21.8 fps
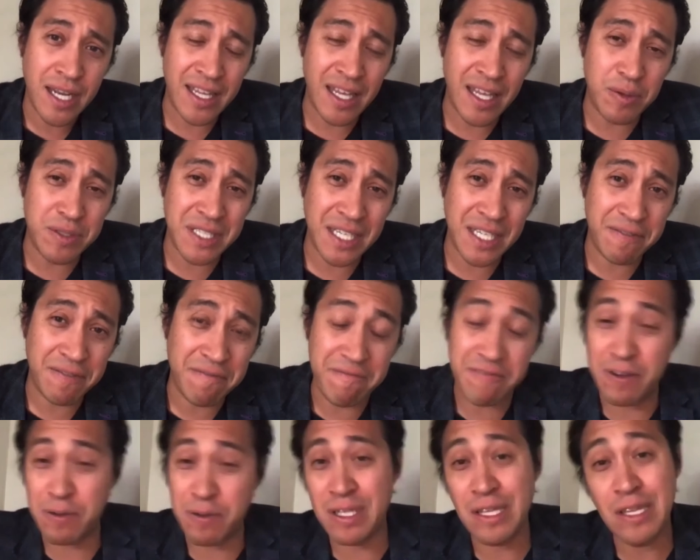and that was like
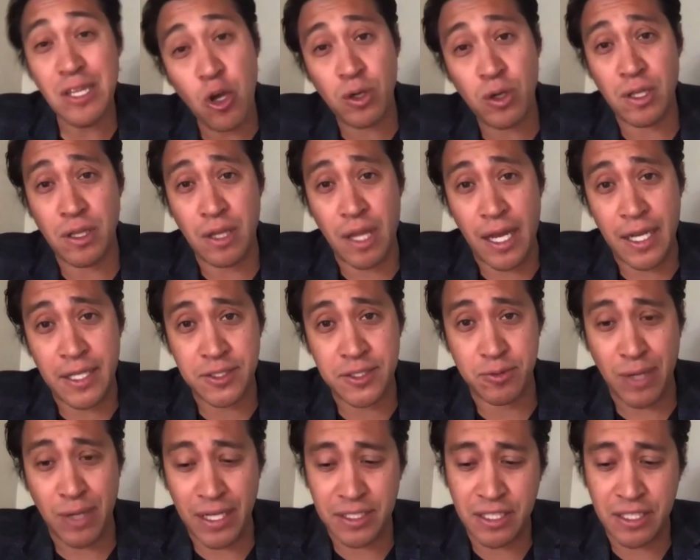very
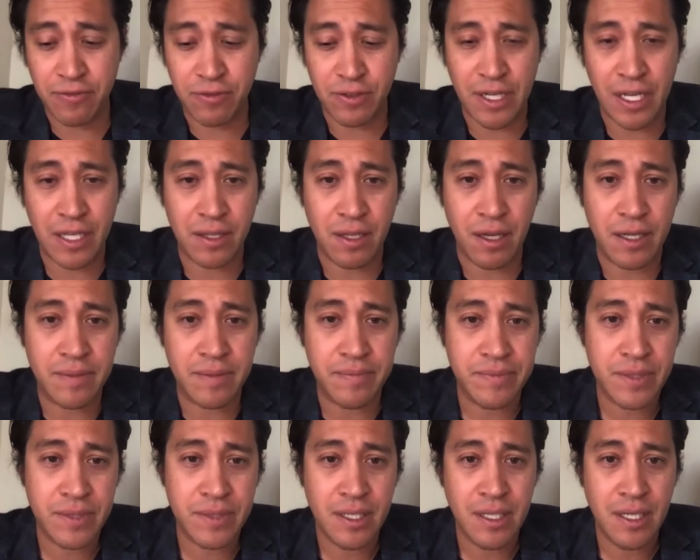localized, right? Different headline.
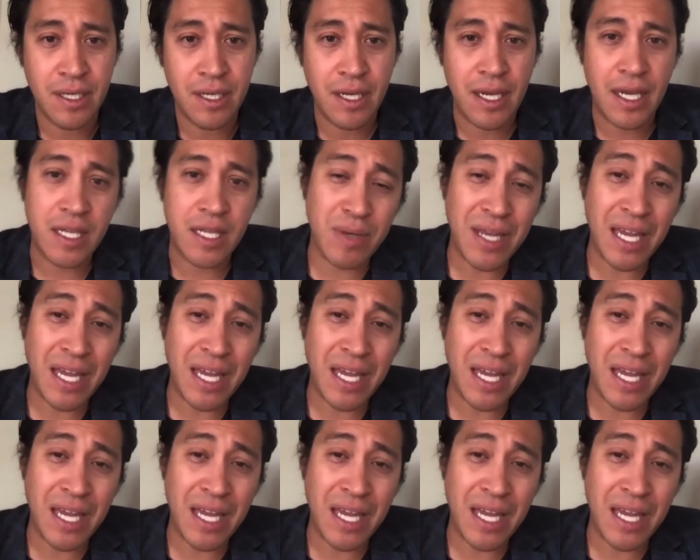And then